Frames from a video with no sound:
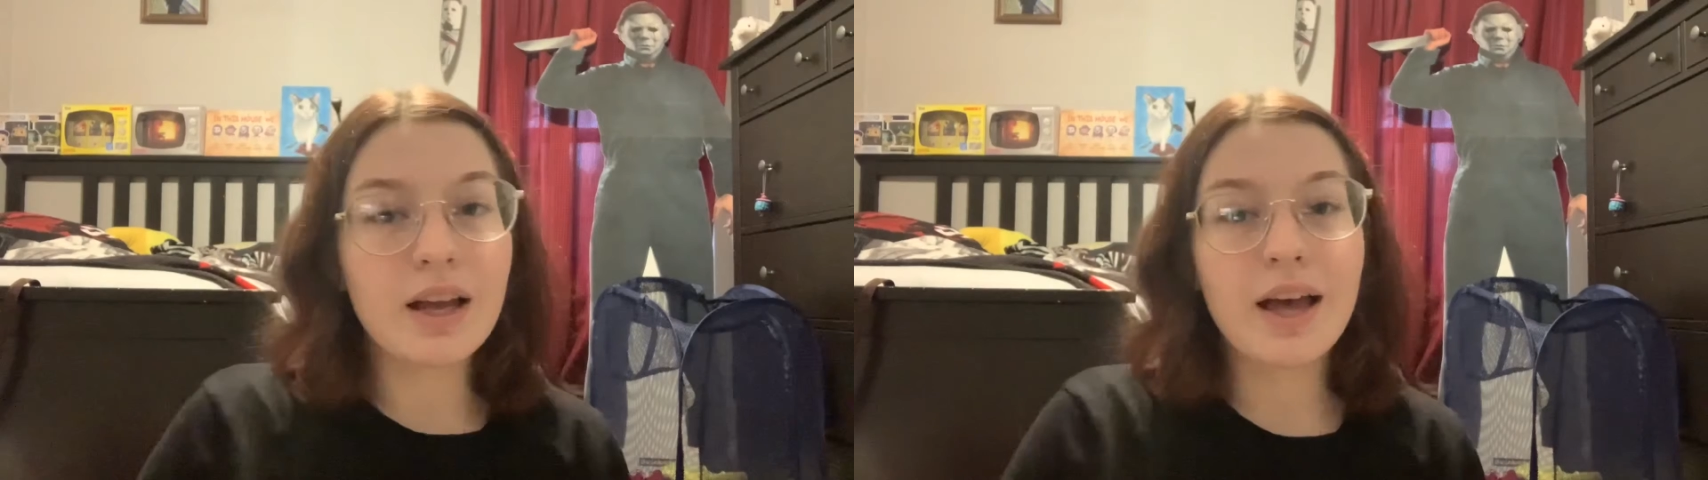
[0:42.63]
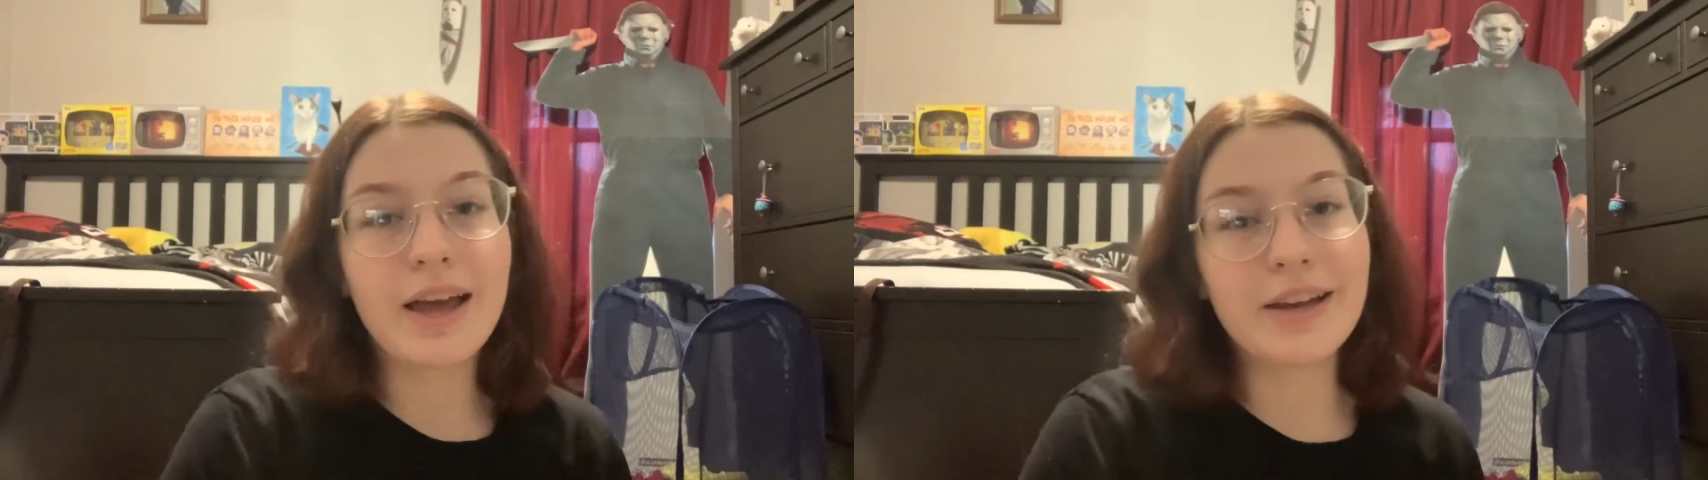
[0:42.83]

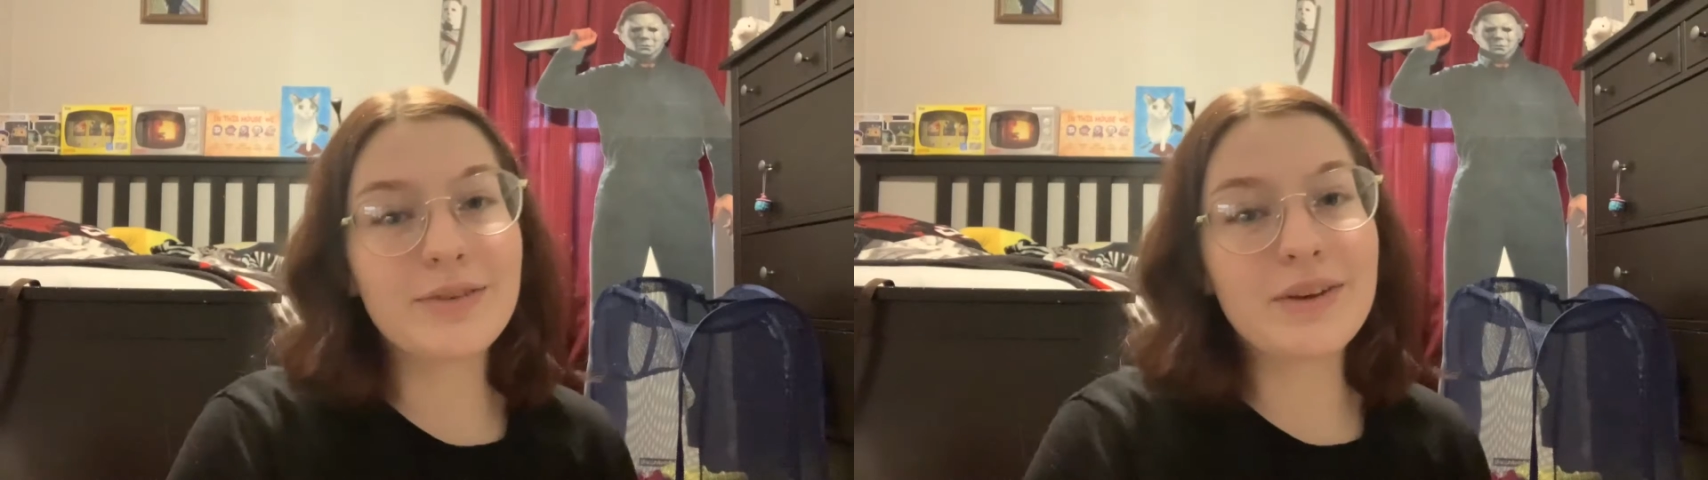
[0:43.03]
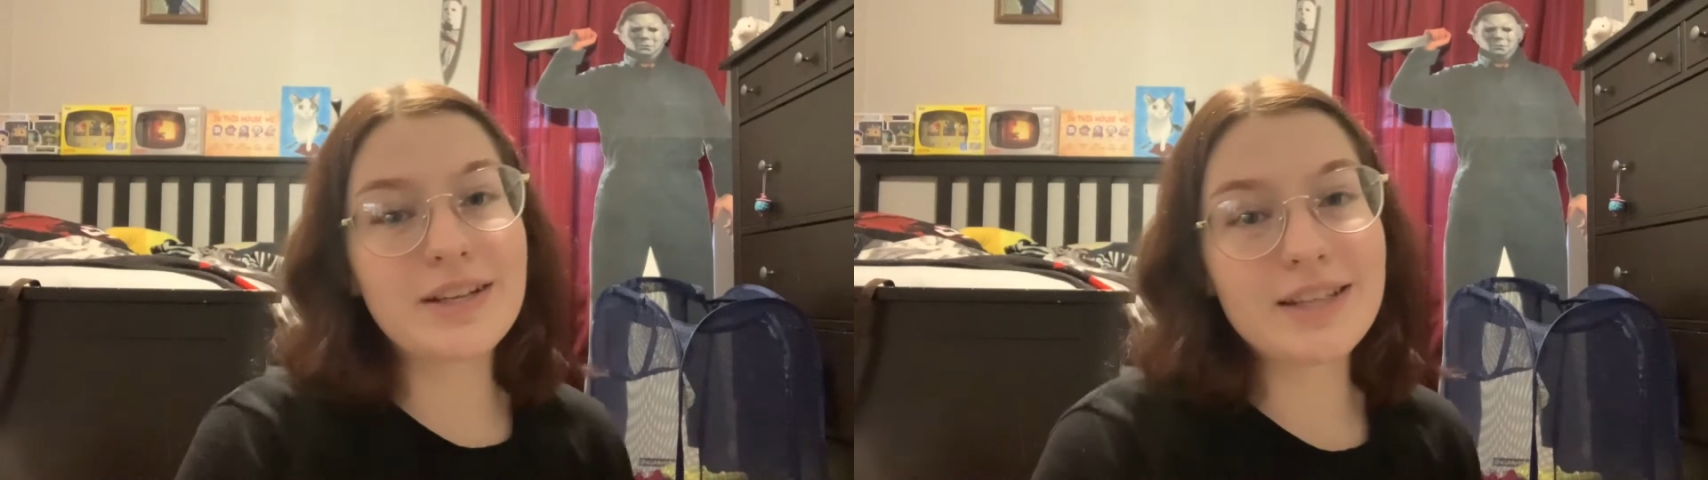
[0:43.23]

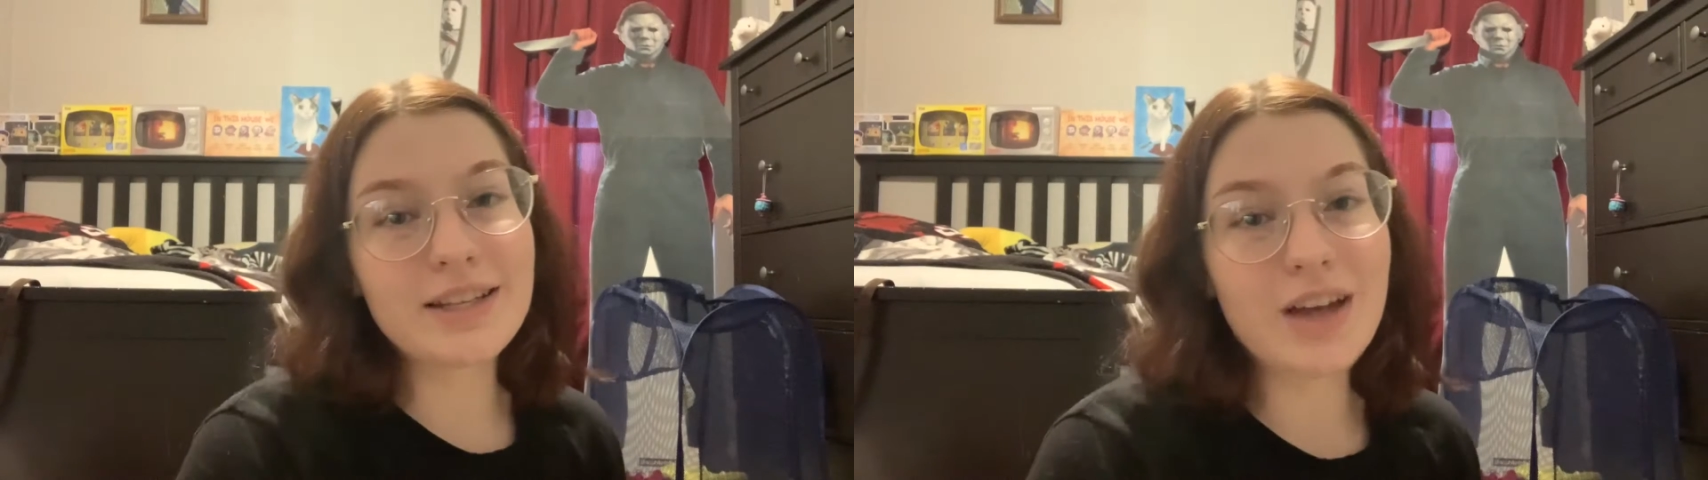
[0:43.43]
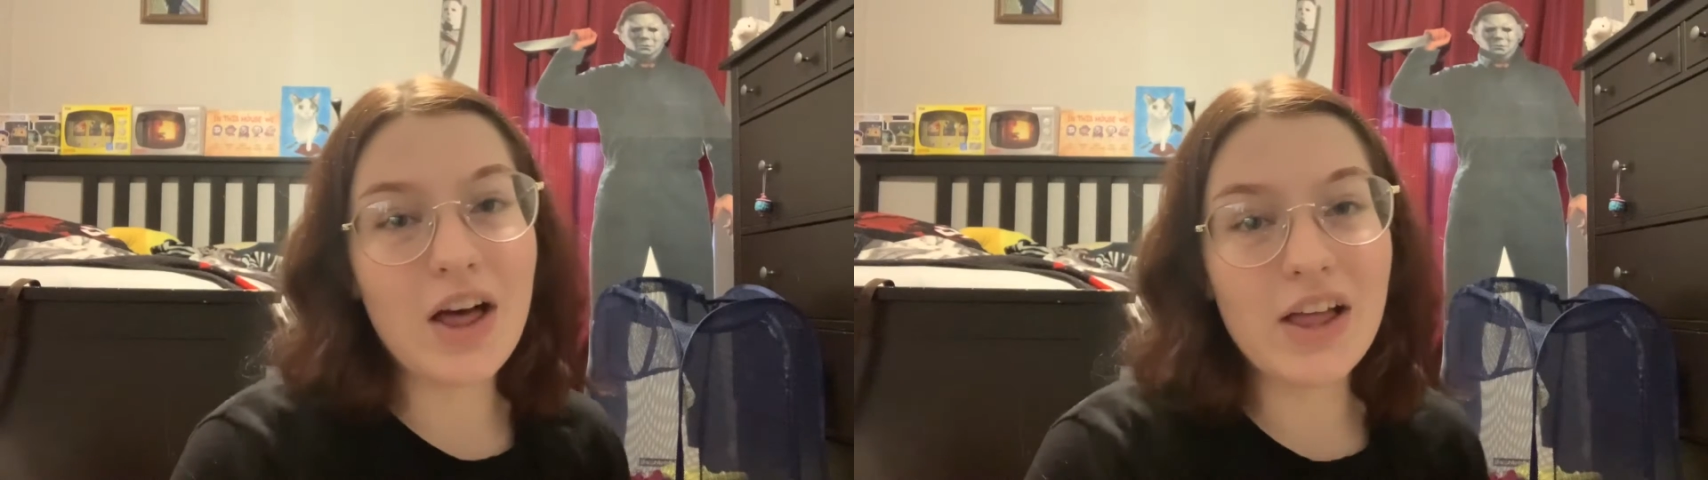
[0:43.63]
Anyways, that's
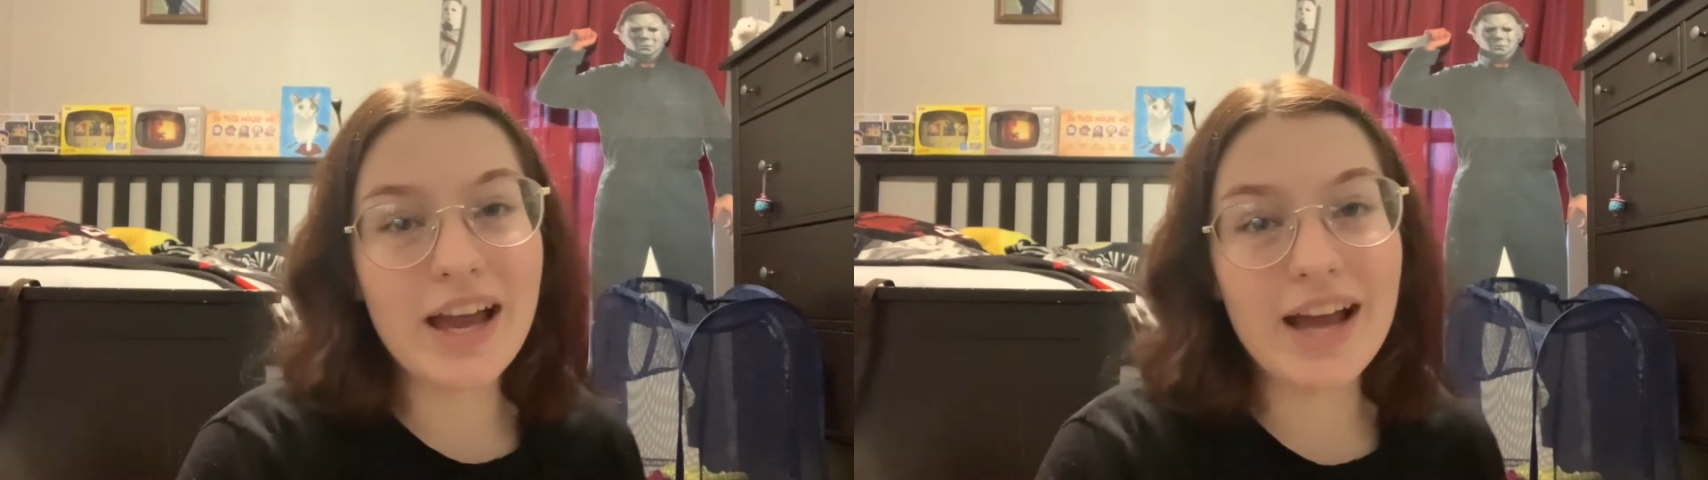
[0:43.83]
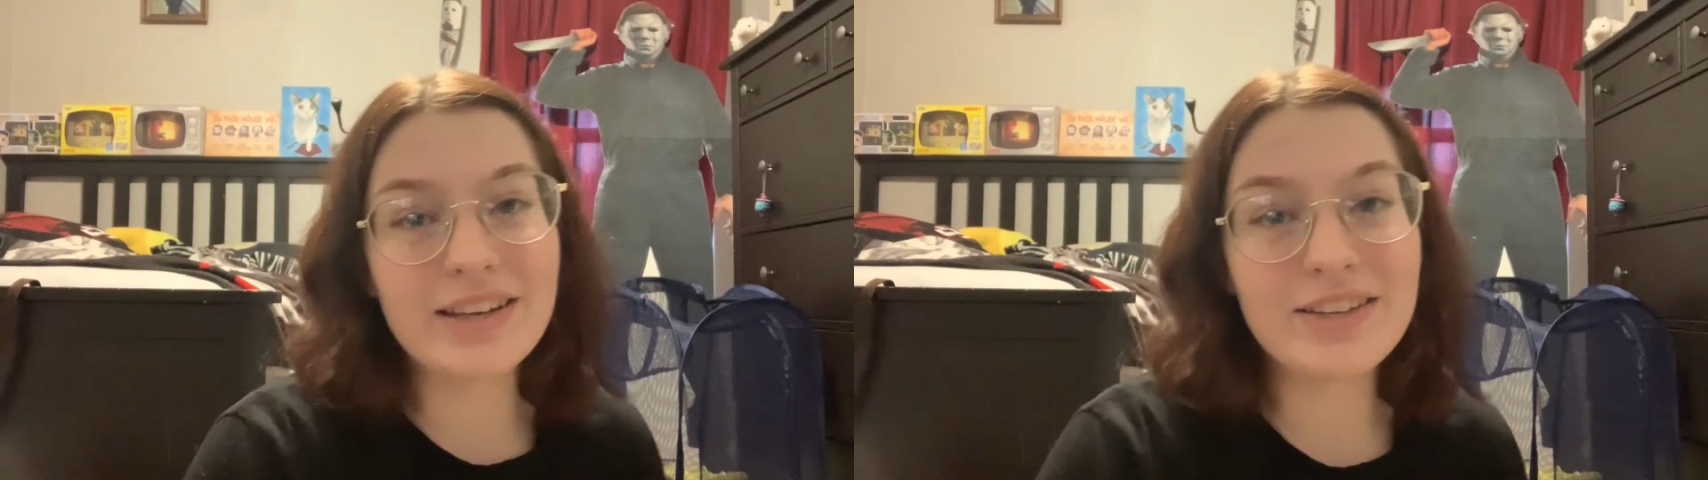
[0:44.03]
all I
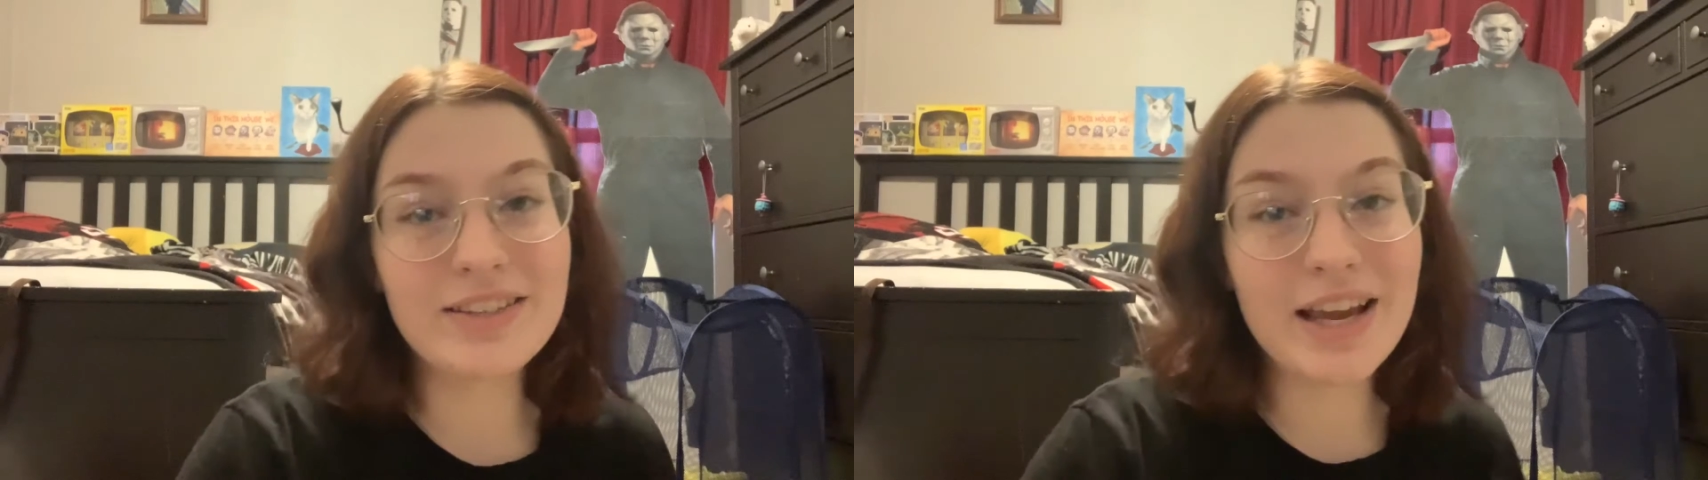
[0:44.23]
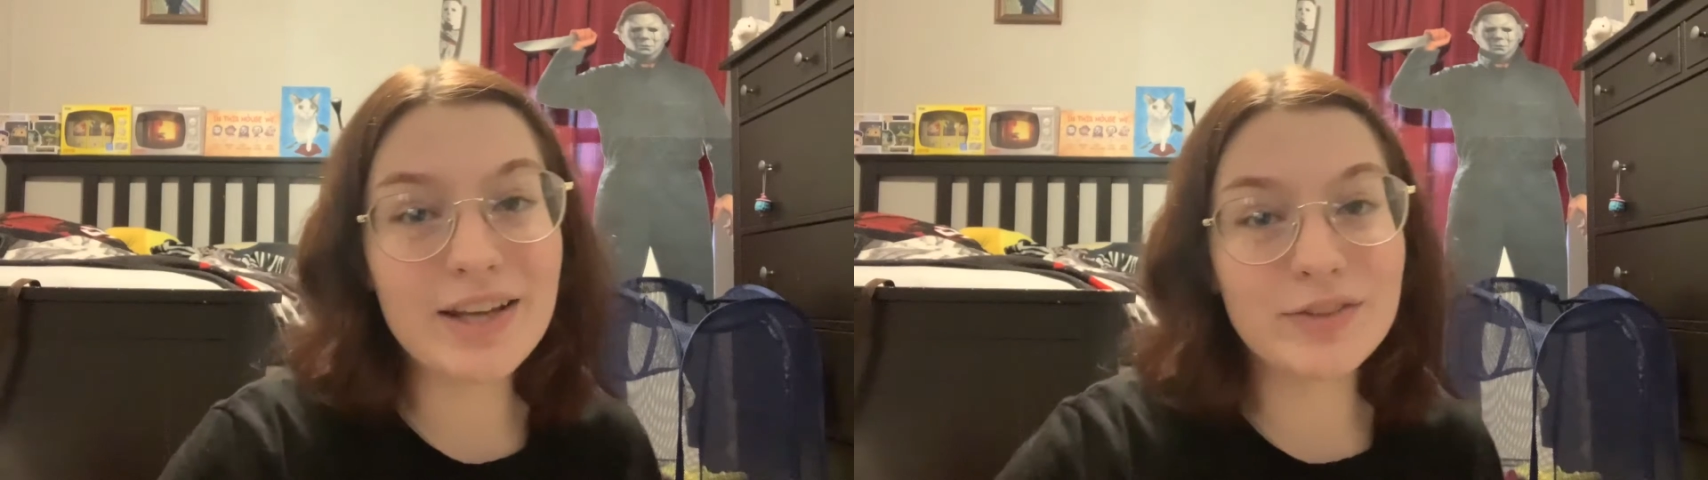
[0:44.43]
had to say,